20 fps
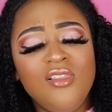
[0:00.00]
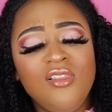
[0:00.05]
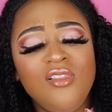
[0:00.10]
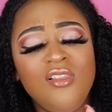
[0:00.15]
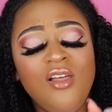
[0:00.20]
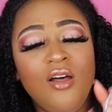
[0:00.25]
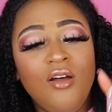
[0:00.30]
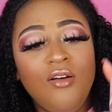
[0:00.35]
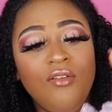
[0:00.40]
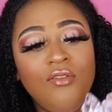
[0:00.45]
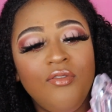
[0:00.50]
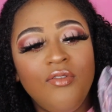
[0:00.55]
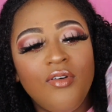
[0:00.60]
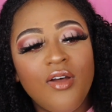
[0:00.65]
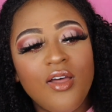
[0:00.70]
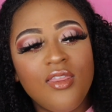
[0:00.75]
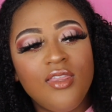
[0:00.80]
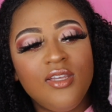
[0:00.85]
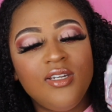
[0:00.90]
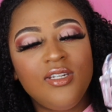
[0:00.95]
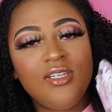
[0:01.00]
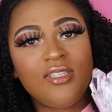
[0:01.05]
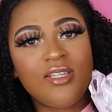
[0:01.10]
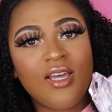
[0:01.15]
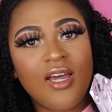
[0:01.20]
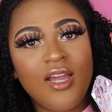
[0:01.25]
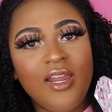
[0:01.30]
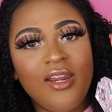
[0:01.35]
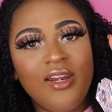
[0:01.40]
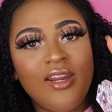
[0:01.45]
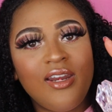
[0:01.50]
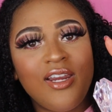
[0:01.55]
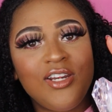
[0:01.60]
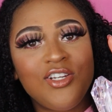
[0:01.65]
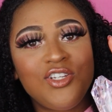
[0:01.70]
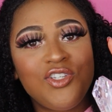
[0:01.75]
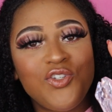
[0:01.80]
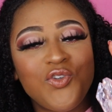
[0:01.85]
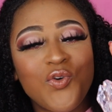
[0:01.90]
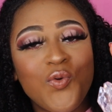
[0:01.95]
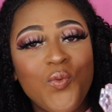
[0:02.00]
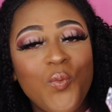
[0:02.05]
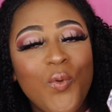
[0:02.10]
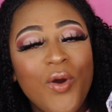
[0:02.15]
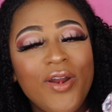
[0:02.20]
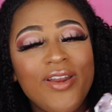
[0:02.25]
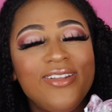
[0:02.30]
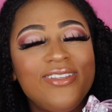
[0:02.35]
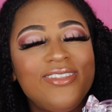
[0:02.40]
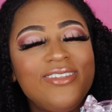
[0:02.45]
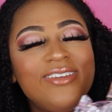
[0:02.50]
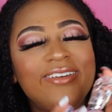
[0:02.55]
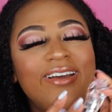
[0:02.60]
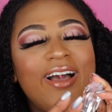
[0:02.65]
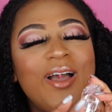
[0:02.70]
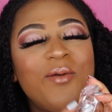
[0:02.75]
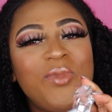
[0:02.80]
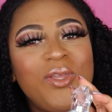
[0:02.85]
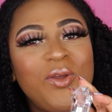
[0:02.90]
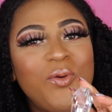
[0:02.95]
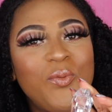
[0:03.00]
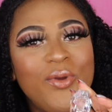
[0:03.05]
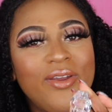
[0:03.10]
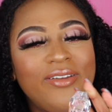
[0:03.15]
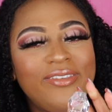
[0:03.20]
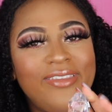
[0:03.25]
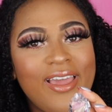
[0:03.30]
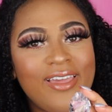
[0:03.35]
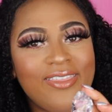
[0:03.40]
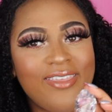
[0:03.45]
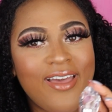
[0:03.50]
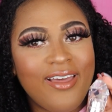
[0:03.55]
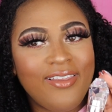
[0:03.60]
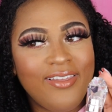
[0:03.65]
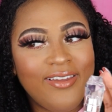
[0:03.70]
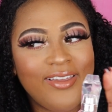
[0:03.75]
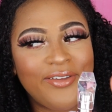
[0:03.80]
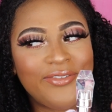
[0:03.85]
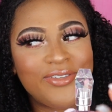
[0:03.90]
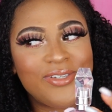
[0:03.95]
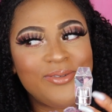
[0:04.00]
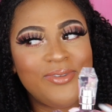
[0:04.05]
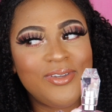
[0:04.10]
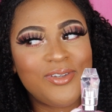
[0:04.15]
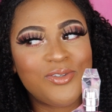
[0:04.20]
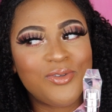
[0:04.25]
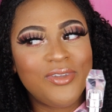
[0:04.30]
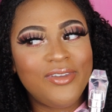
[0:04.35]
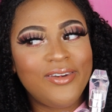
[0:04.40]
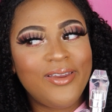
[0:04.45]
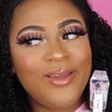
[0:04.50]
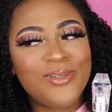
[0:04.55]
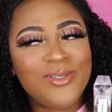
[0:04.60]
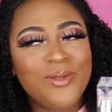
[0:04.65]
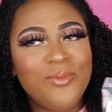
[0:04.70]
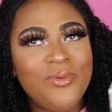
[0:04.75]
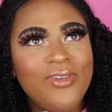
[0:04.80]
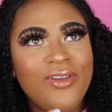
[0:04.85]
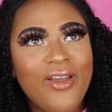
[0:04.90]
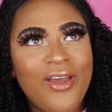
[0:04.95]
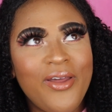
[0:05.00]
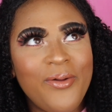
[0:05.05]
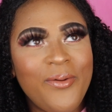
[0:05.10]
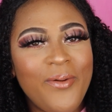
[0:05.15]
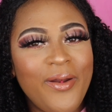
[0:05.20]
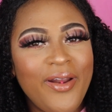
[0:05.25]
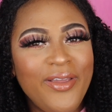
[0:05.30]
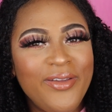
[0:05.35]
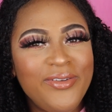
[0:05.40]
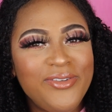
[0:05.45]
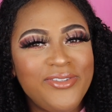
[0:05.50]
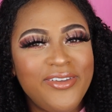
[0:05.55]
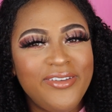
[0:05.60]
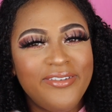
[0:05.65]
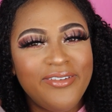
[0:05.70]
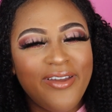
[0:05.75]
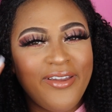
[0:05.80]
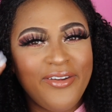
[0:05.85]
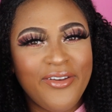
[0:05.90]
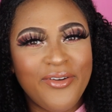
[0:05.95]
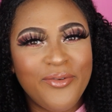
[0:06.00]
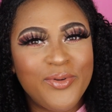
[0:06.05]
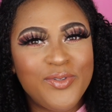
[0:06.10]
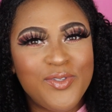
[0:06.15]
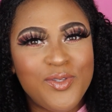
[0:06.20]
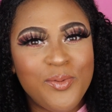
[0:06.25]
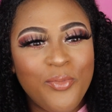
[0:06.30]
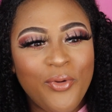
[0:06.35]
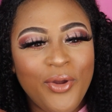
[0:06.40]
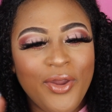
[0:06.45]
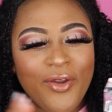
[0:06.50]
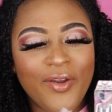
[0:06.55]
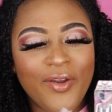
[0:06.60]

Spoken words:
love the design and I just don't want it to. I'm like weird like that. Like if something's really nice, I'll be like, I don't want to use it. I know, what's the point,